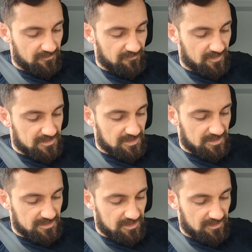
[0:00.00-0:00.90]
verse
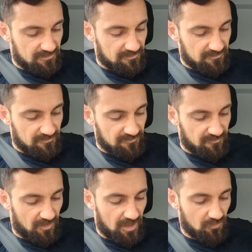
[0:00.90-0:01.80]
16,
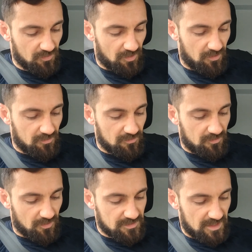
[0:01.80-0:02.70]
for I will not
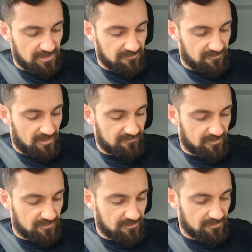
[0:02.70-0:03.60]
contend
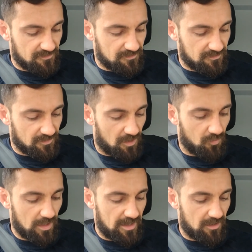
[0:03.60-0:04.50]
forever, nor
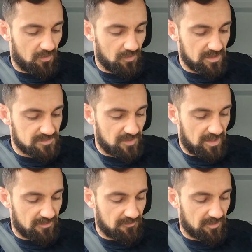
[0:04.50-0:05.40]
will I always be
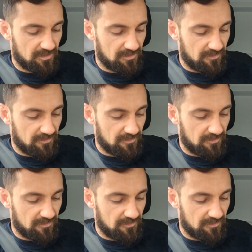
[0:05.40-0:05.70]
angry,